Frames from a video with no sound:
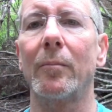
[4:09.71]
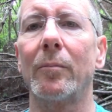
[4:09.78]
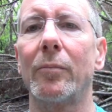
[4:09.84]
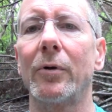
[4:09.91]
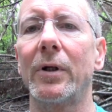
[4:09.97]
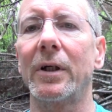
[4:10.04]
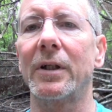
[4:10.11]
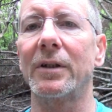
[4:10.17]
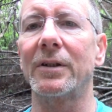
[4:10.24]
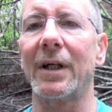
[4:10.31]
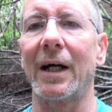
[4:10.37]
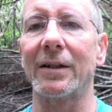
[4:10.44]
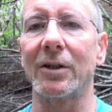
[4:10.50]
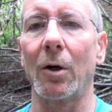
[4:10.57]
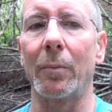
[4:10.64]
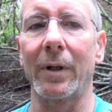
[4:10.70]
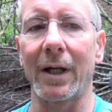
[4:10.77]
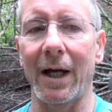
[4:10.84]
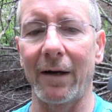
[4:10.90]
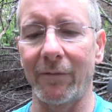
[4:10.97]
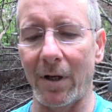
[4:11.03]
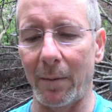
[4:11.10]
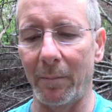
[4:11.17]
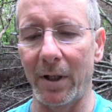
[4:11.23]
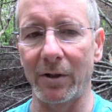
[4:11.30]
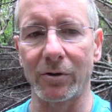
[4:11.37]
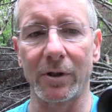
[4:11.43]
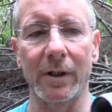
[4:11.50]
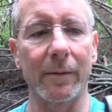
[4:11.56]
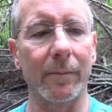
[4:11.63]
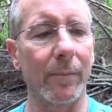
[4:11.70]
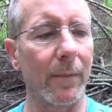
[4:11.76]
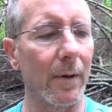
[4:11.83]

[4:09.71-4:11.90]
Pretty good size opening. I have not measured it,